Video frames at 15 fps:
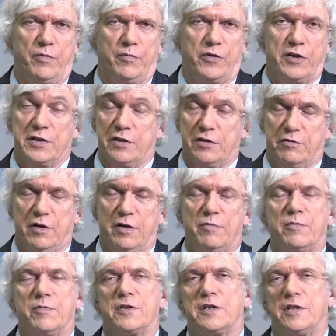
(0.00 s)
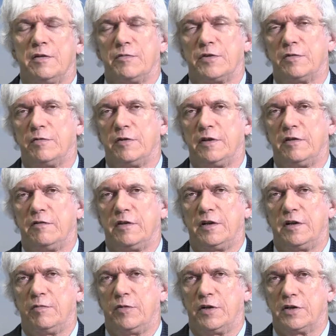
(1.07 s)
President Trump seems to be
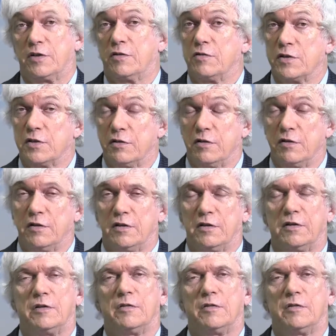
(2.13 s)
very much concerned